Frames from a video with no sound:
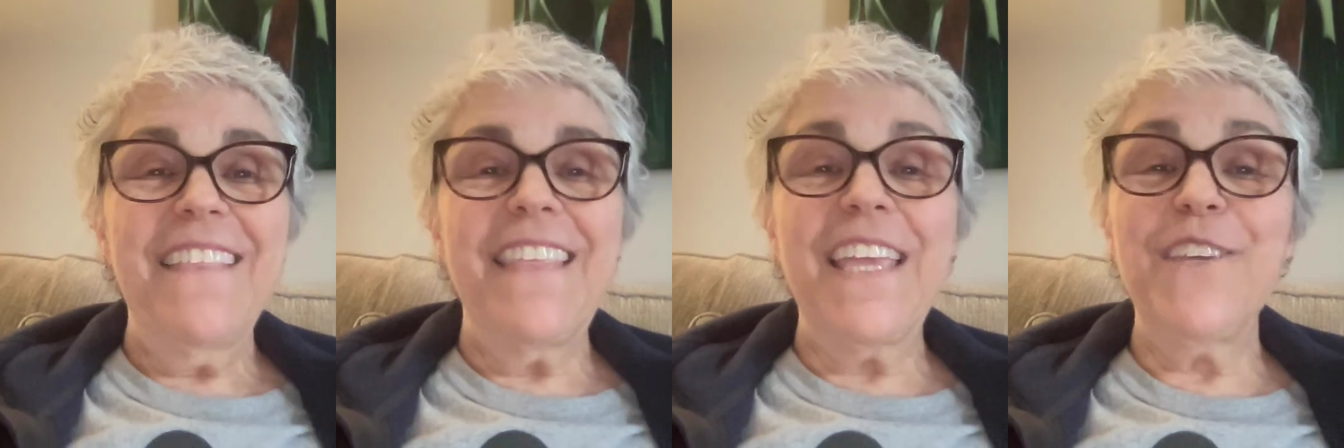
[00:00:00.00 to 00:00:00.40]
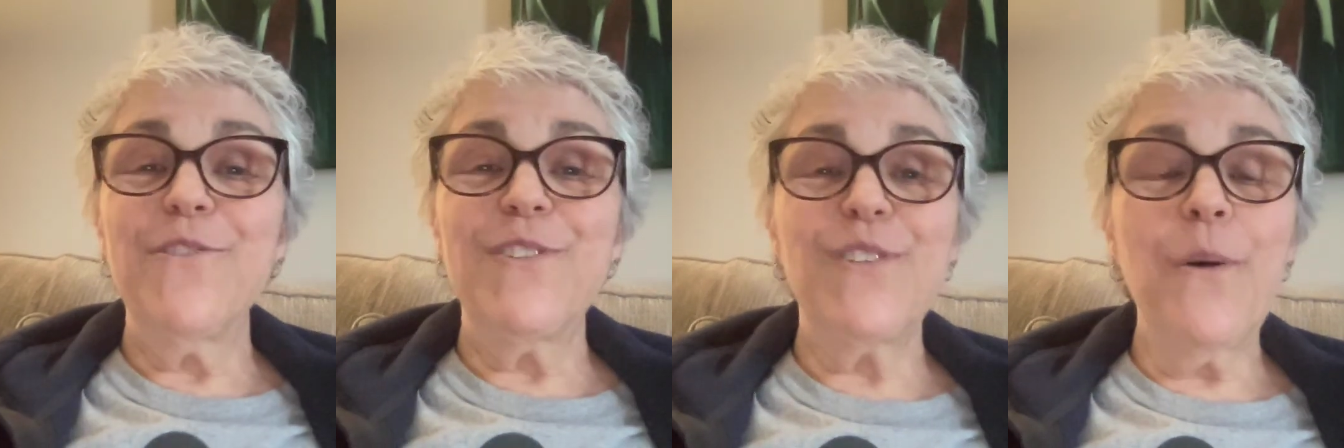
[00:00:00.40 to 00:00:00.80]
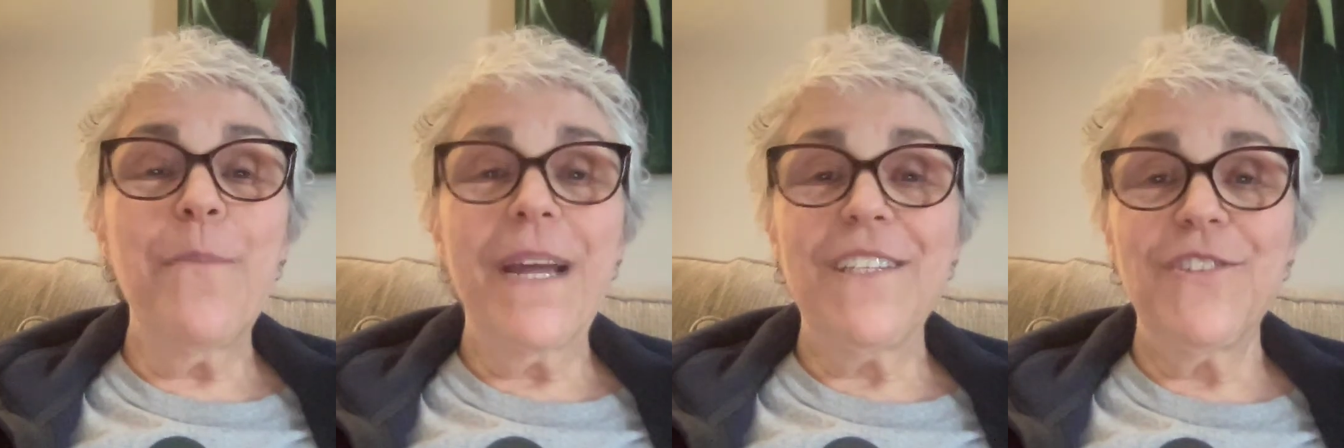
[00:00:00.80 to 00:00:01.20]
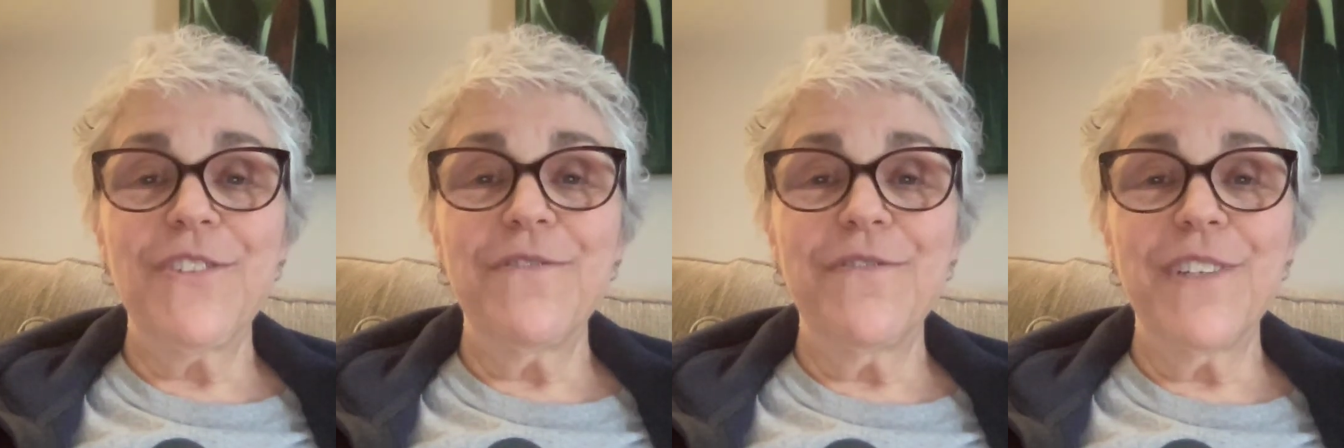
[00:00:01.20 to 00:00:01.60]
Thank you so
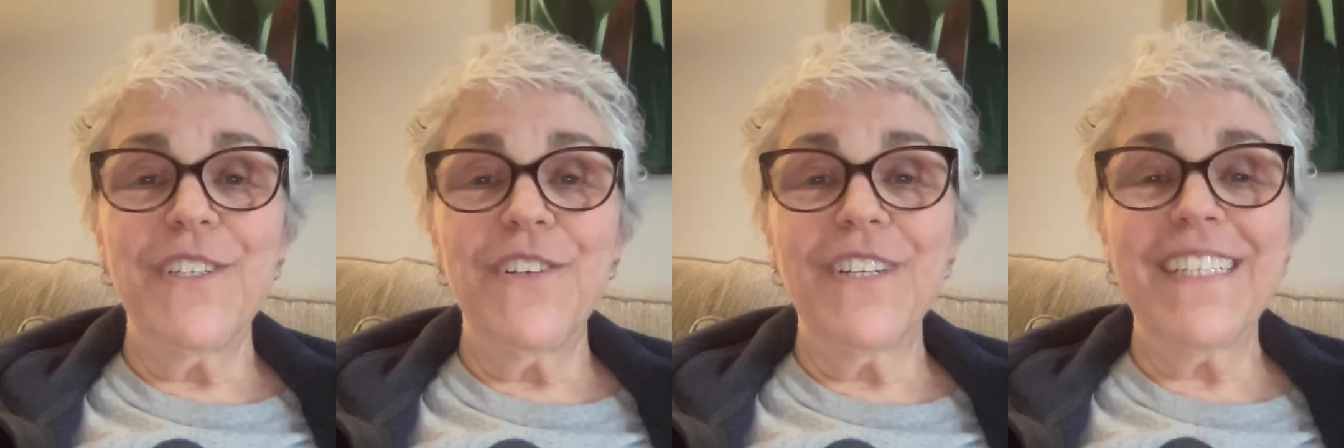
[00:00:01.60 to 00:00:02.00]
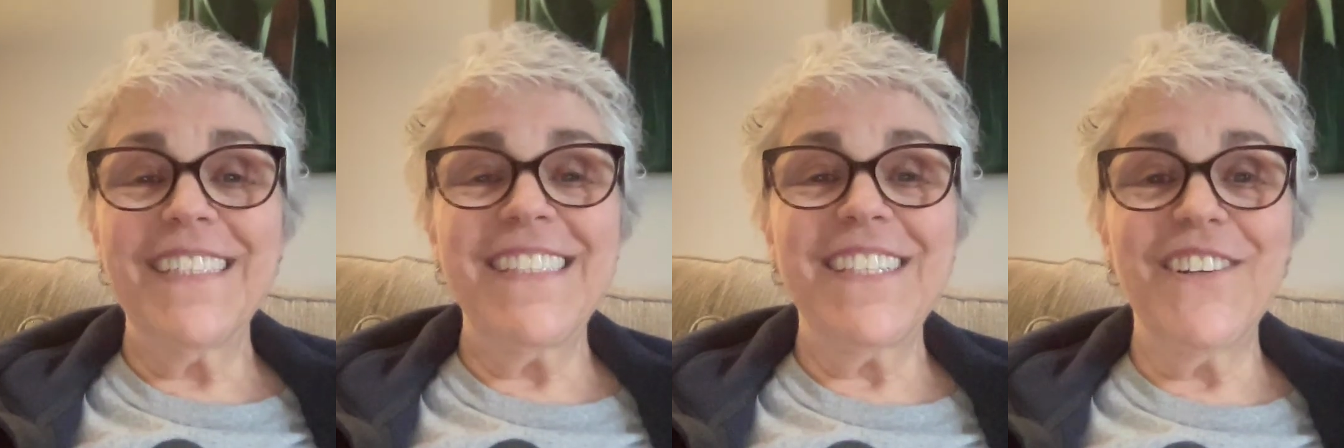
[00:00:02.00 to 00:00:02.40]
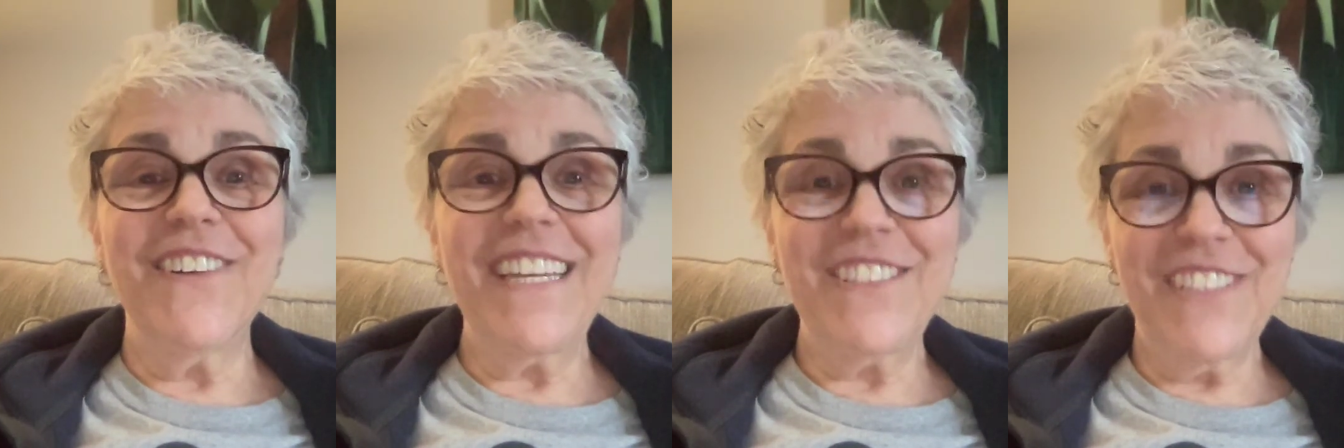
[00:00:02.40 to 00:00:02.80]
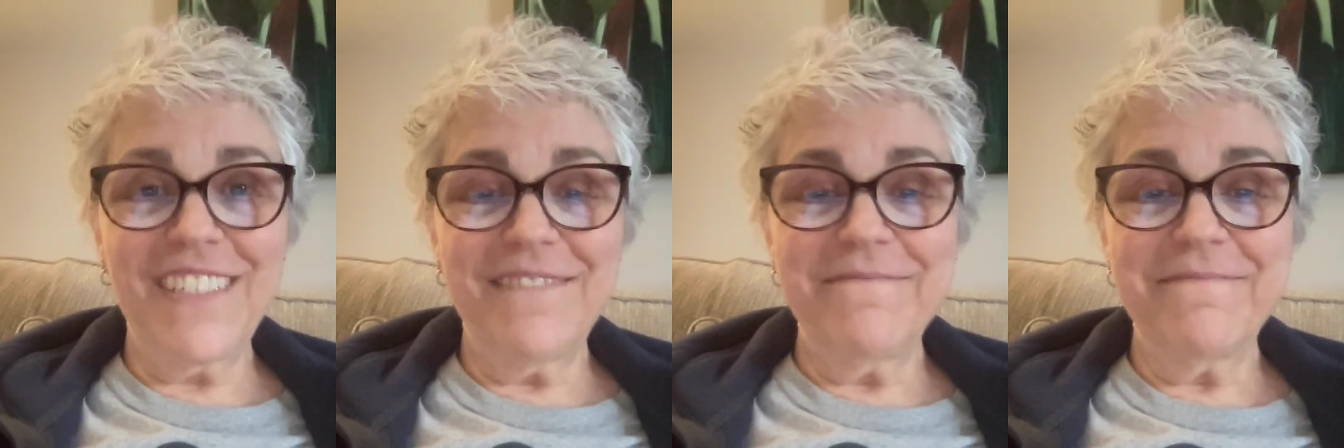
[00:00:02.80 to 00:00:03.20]
much for your consideration.